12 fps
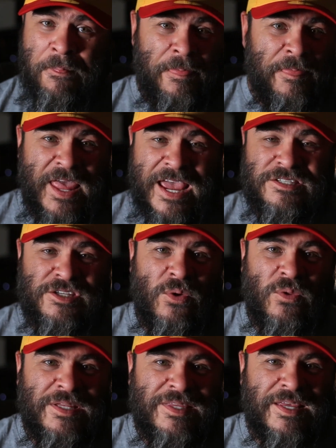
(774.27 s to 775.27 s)
That's the
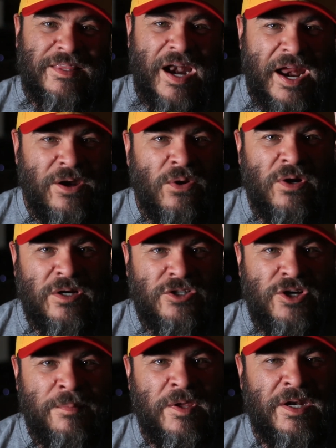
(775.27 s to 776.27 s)
only thing that I know to
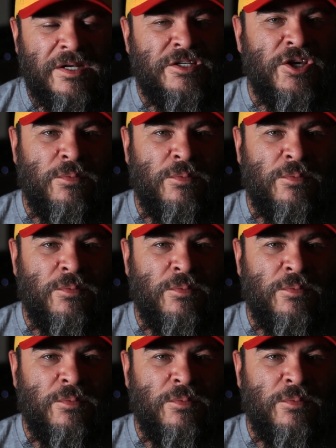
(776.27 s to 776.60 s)
attribute it to,